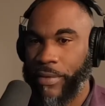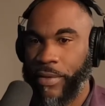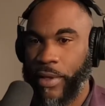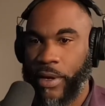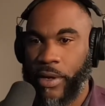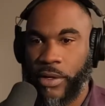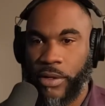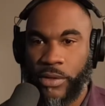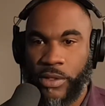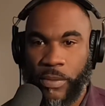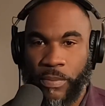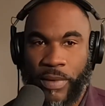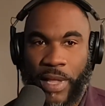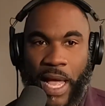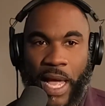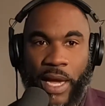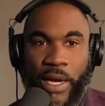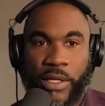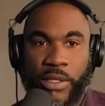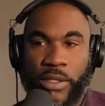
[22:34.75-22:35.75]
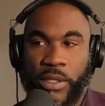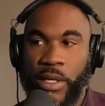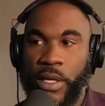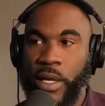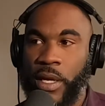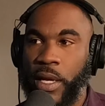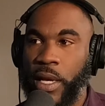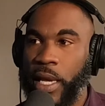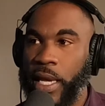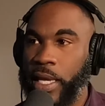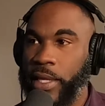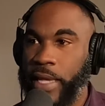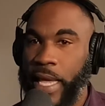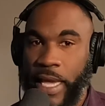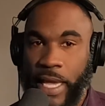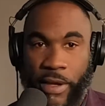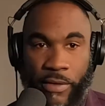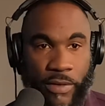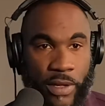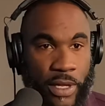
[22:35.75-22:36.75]
and their suppliers,
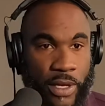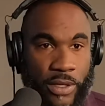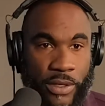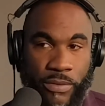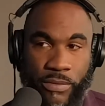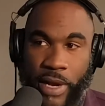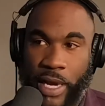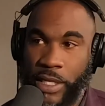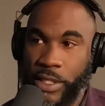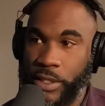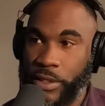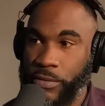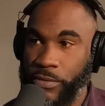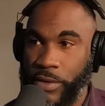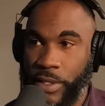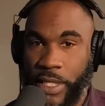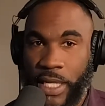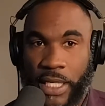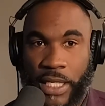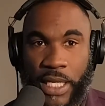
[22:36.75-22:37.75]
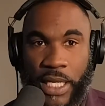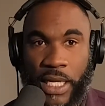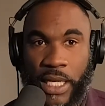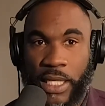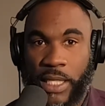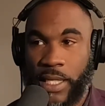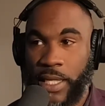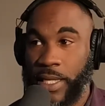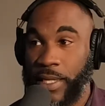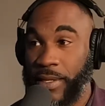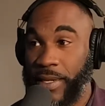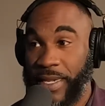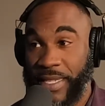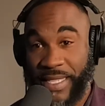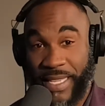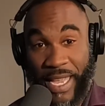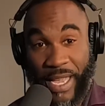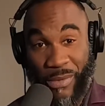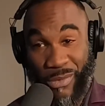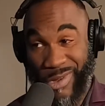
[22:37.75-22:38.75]
and they give clear direction of what they need, and
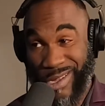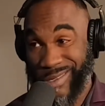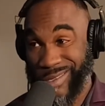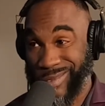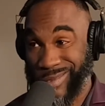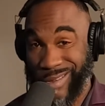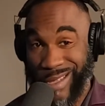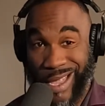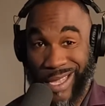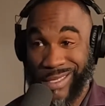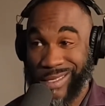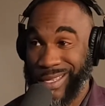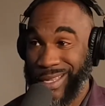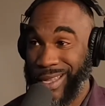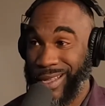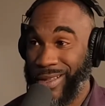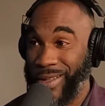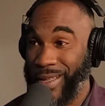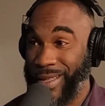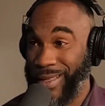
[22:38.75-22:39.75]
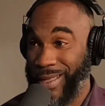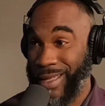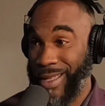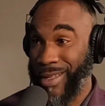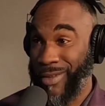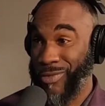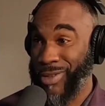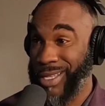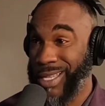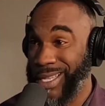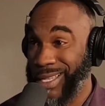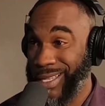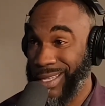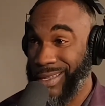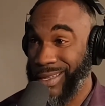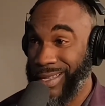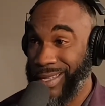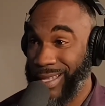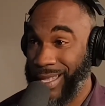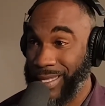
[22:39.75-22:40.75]
they say it once or twice, and they go, if you
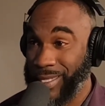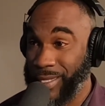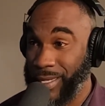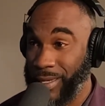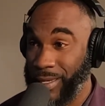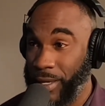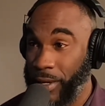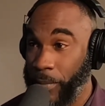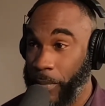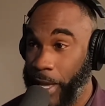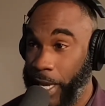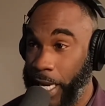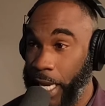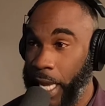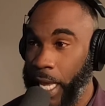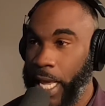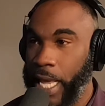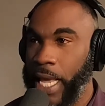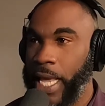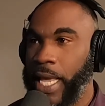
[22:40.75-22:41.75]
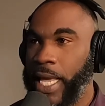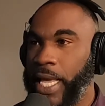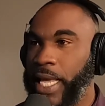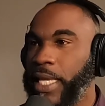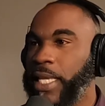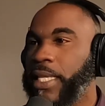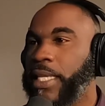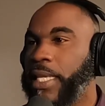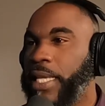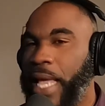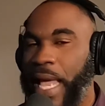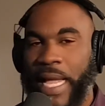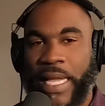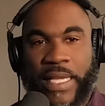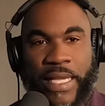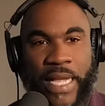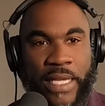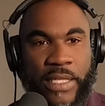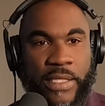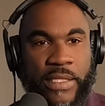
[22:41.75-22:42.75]
didn't do it, that's on you, buddy.
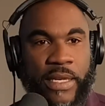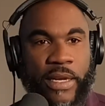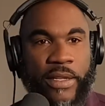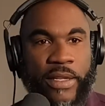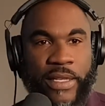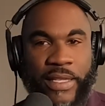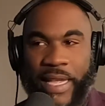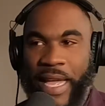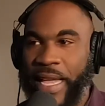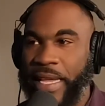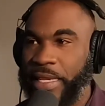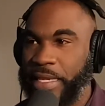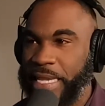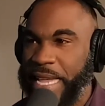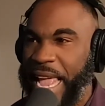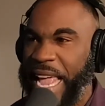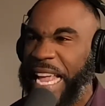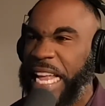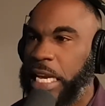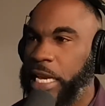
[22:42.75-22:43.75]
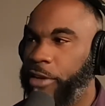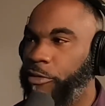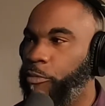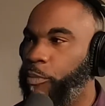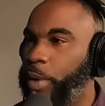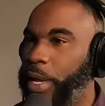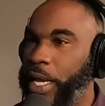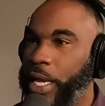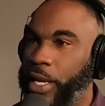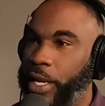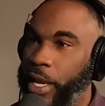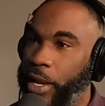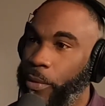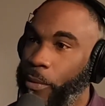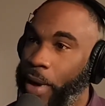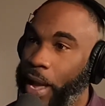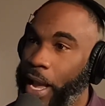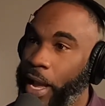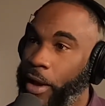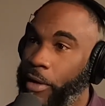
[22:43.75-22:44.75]
Not necessarily that negative, but in
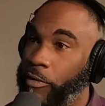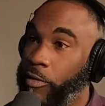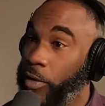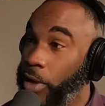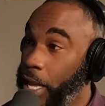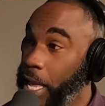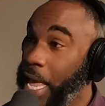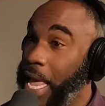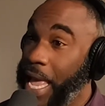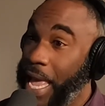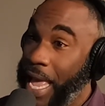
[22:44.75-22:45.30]
a way of,